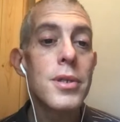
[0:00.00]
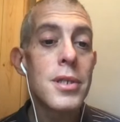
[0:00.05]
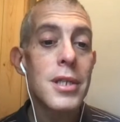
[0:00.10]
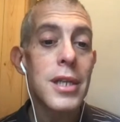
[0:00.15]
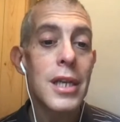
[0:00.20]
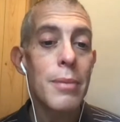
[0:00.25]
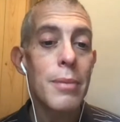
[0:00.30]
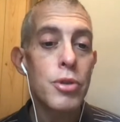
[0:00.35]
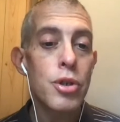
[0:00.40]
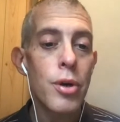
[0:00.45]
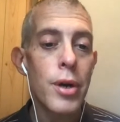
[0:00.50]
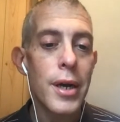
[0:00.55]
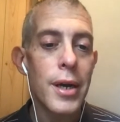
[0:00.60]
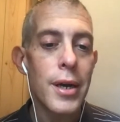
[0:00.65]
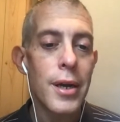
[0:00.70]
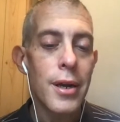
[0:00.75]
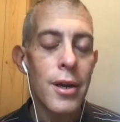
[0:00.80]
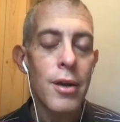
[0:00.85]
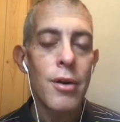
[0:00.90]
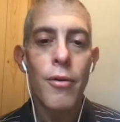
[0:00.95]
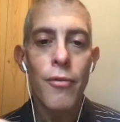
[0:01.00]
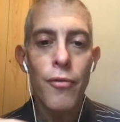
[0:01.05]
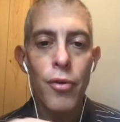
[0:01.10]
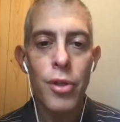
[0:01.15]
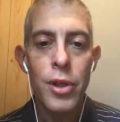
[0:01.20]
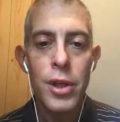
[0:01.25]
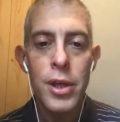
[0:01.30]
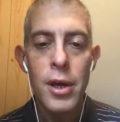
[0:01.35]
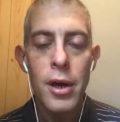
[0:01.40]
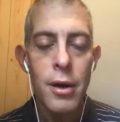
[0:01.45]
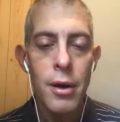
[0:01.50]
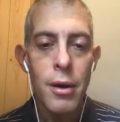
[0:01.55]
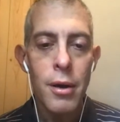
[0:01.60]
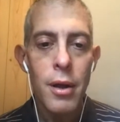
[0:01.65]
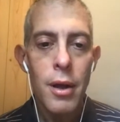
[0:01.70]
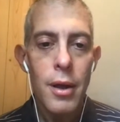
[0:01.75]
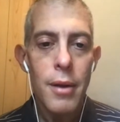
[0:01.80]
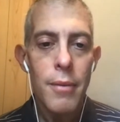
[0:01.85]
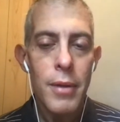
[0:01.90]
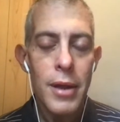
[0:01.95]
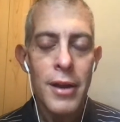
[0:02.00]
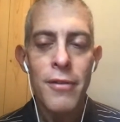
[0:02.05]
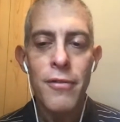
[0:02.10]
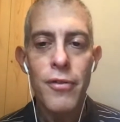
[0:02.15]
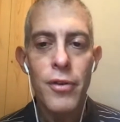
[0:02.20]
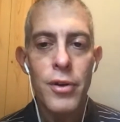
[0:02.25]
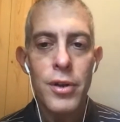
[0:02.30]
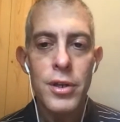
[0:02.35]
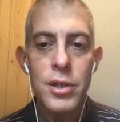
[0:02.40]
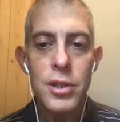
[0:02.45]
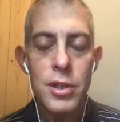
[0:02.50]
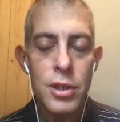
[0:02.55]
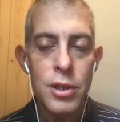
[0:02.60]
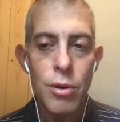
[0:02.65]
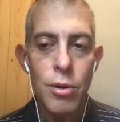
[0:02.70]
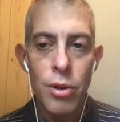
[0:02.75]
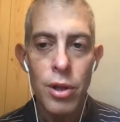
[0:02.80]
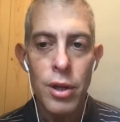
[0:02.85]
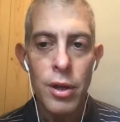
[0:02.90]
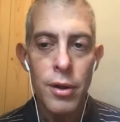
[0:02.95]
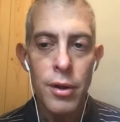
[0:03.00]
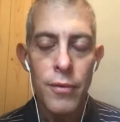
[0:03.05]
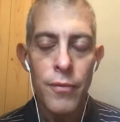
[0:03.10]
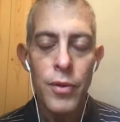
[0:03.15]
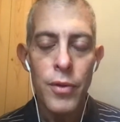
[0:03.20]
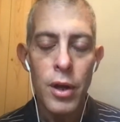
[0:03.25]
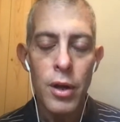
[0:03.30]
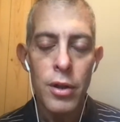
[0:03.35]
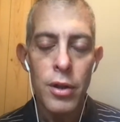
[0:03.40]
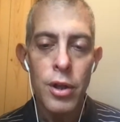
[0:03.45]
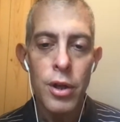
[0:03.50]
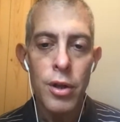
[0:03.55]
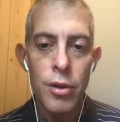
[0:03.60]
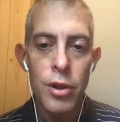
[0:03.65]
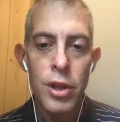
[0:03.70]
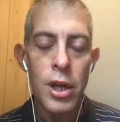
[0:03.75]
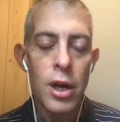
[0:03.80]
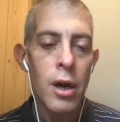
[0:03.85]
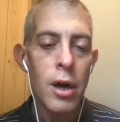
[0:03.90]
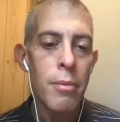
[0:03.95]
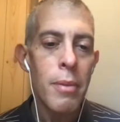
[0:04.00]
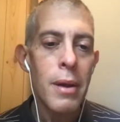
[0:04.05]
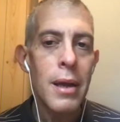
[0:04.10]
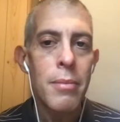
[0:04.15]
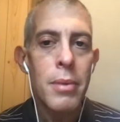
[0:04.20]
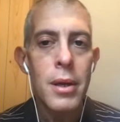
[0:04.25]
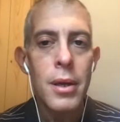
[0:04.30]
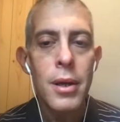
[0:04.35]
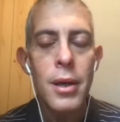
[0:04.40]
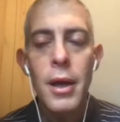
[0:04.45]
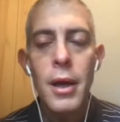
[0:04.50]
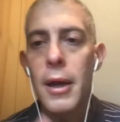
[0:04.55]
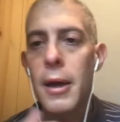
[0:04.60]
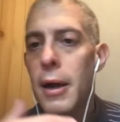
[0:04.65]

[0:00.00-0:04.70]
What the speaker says: sleep training. For the young infant, the young baby.